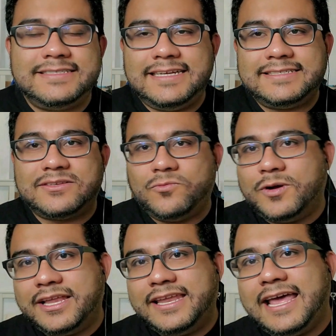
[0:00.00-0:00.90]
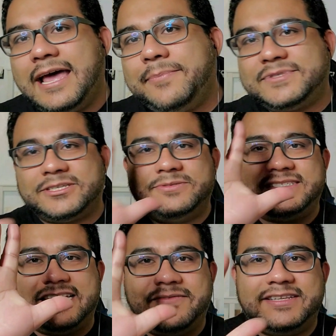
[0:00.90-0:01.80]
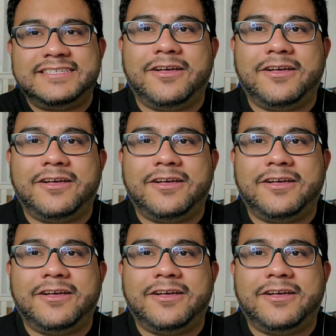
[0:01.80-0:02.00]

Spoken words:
Season 1, Episode 7.